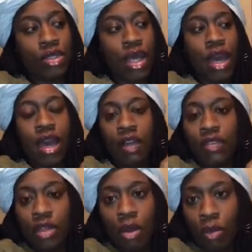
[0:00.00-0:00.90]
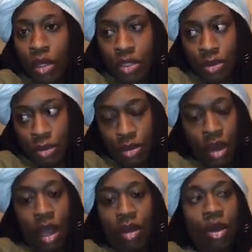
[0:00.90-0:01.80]
I have to know what tools are
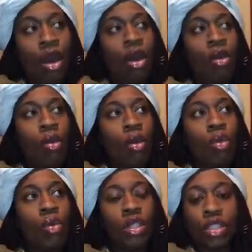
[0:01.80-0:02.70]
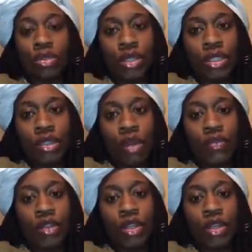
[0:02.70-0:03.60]
out or what the trends are for
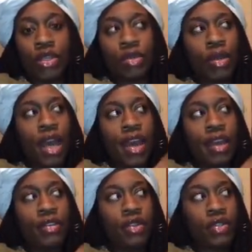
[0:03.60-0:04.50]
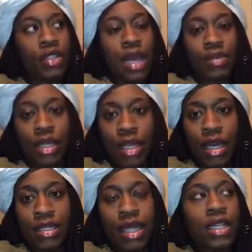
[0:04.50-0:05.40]
the year. So when I have different types of
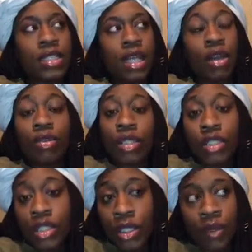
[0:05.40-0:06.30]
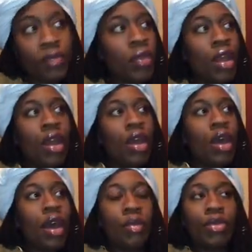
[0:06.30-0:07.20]
clients, I can say, oh, this year
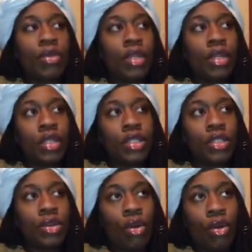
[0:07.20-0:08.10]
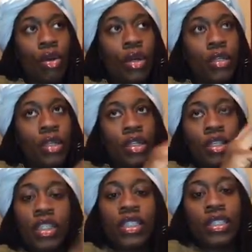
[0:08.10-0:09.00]
I'm doing a collection on
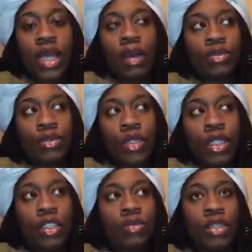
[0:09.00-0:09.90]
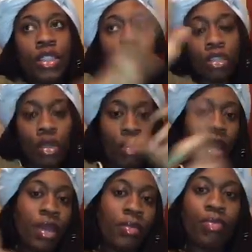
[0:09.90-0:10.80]
these top trends, but these are the
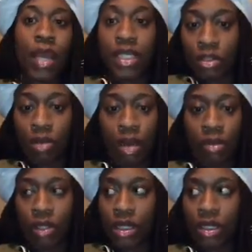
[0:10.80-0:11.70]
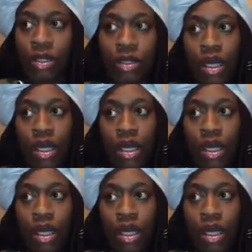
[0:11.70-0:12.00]
main, based on my research,